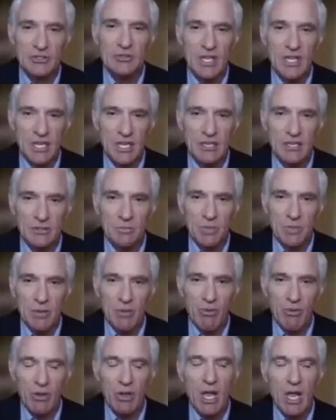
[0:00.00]
true. They killed
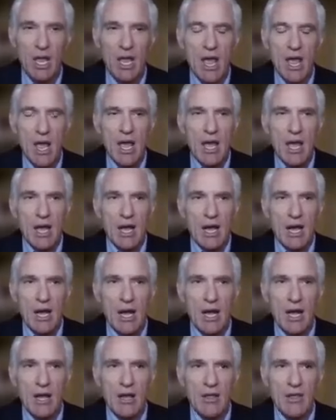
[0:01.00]
people.
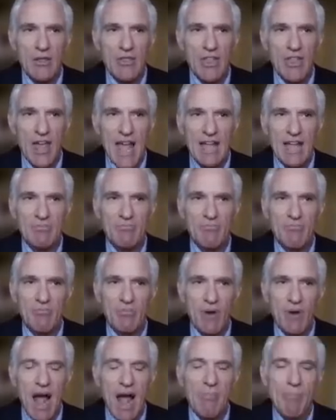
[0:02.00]
That
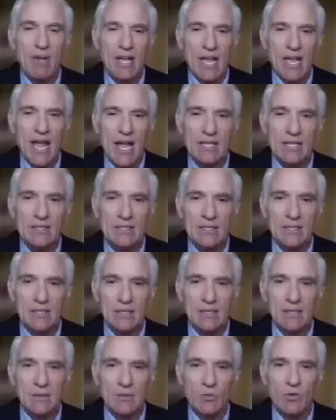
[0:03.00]
propaganda
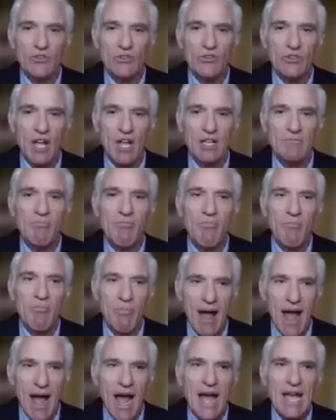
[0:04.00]
was done
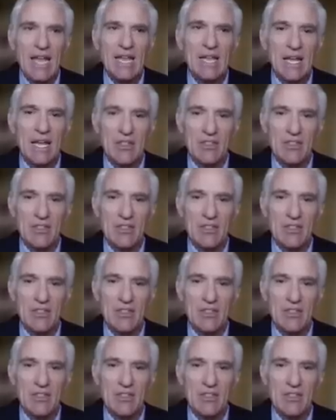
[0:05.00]
by